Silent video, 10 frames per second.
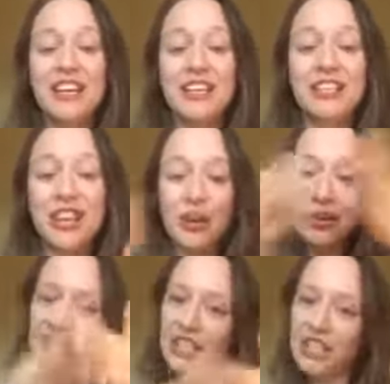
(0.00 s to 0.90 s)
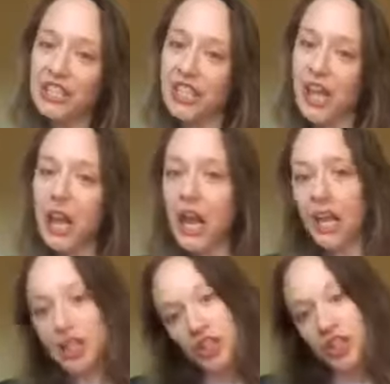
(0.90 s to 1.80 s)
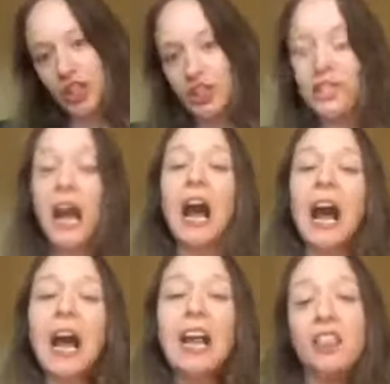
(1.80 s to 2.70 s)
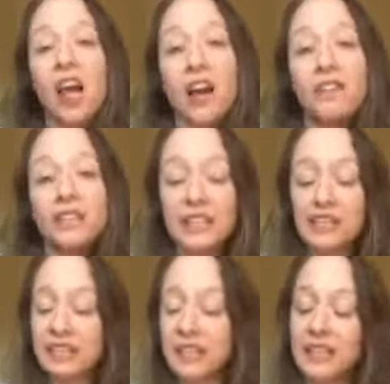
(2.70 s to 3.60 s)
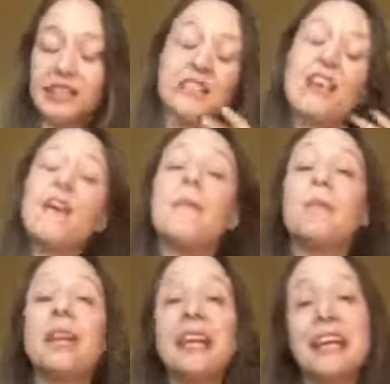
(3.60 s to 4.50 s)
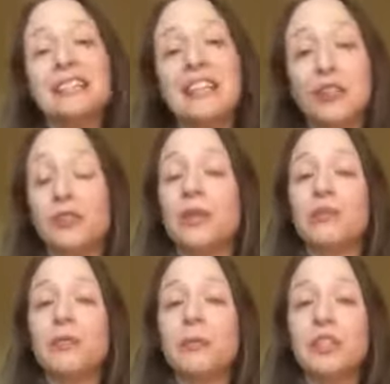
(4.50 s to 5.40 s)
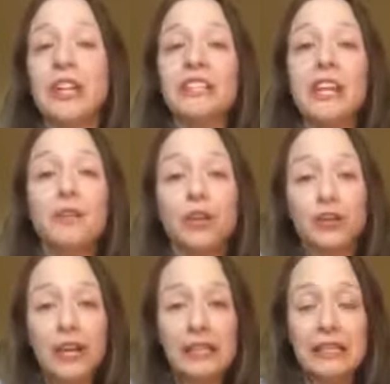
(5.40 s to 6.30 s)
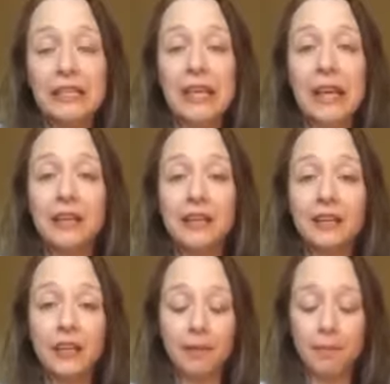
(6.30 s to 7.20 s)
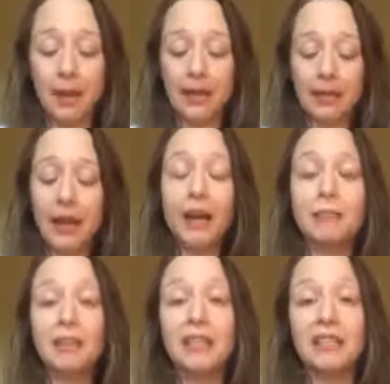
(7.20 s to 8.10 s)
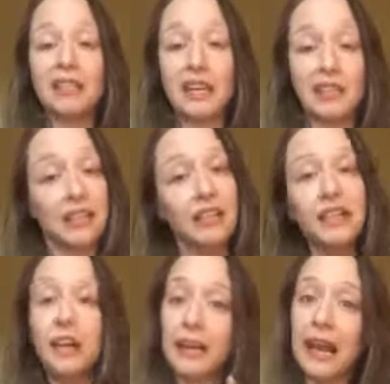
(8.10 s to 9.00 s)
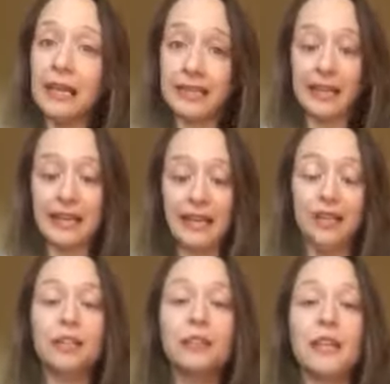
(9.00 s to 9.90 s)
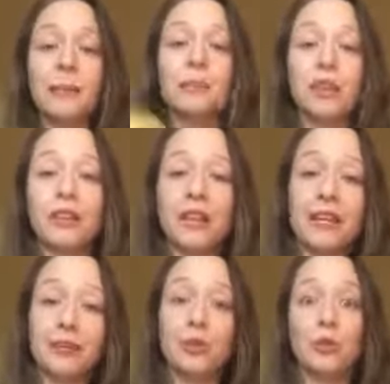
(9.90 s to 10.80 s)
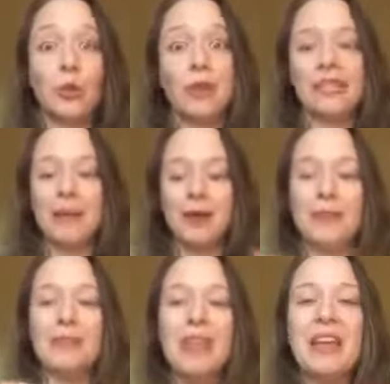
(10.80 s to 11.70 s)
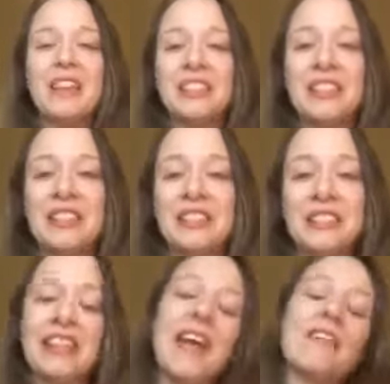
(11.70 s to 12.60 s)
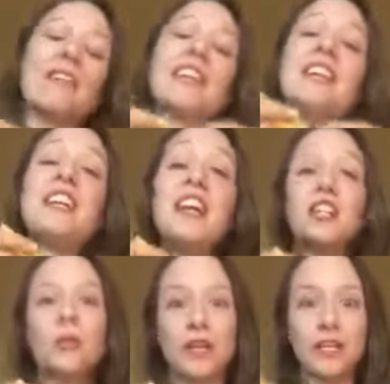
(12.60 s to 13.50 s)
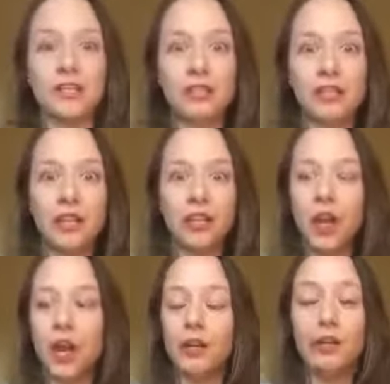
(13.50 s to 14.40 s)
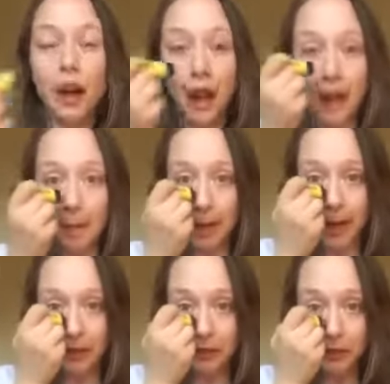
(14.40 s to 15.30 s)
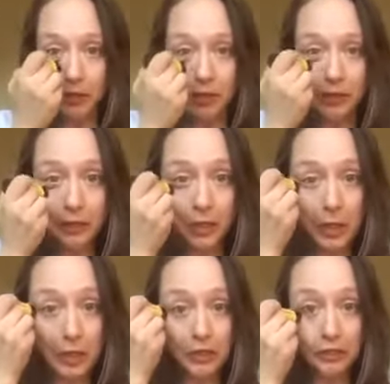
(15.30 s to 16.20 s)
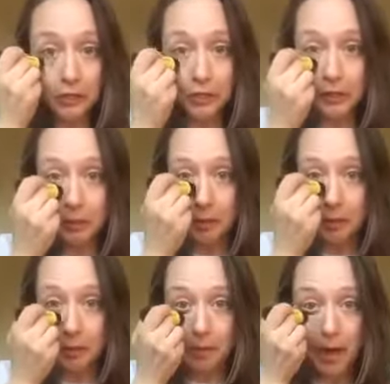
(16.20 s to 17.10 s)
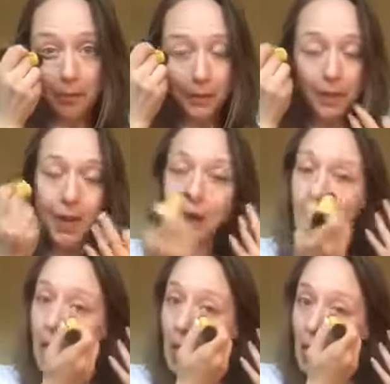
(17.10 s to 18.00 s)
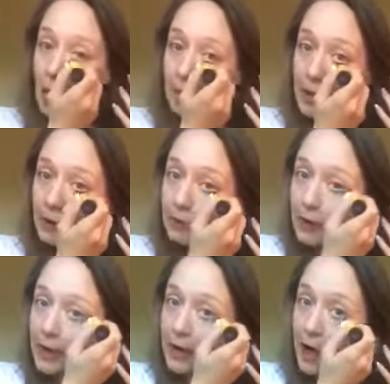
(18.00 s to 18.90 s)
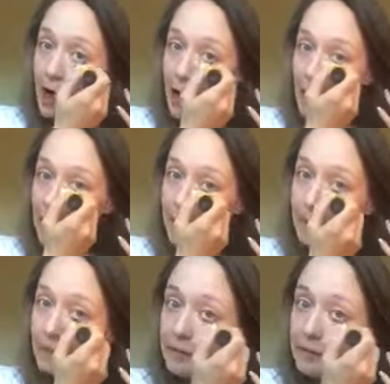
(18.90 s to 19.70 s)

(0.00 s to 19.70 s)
So here's the collection. I love Skin Sticks, but I guess I use them so much I take for granted that it might not be exactly clear on exactly how to use them, so I thought I'd do a quick demo. So this is the Caffeinator, and you want to use this on your under eye bag. So you're literally just going to put blah, blah, blah, put it right on.